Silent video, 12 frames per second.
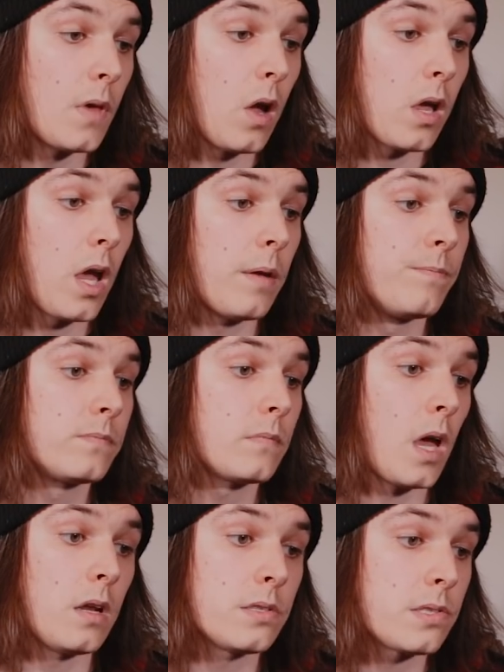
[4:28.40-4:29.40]
Okay,
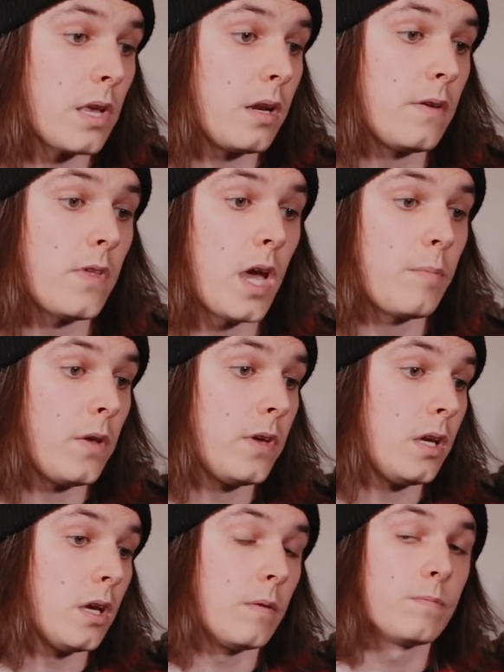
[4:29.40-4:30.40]
I didn't say any of that in my
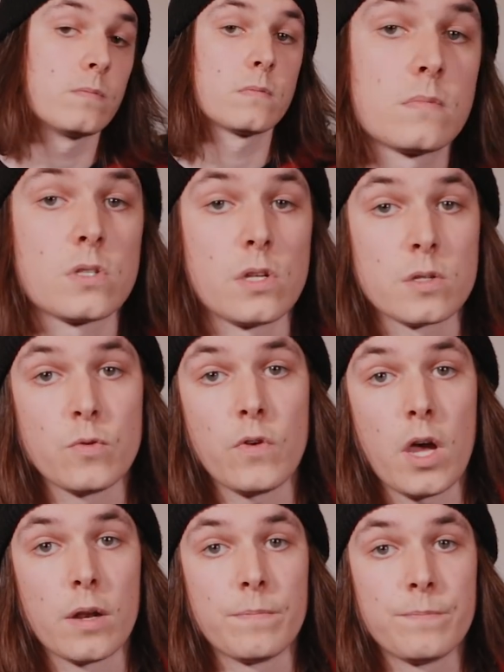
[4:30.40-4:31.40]
video, so let's move
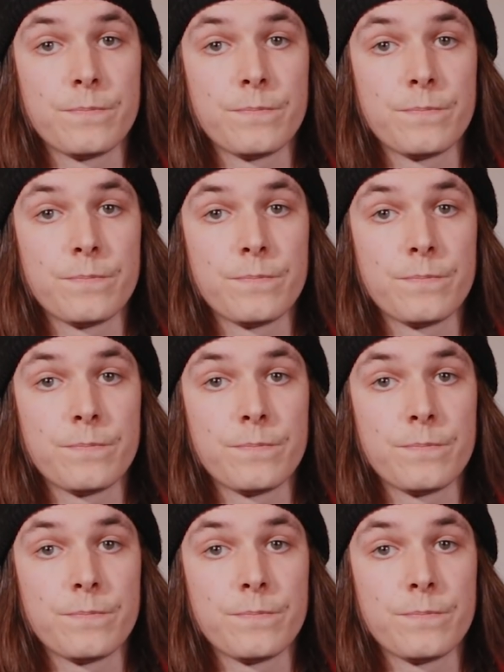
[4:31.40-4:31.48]
on.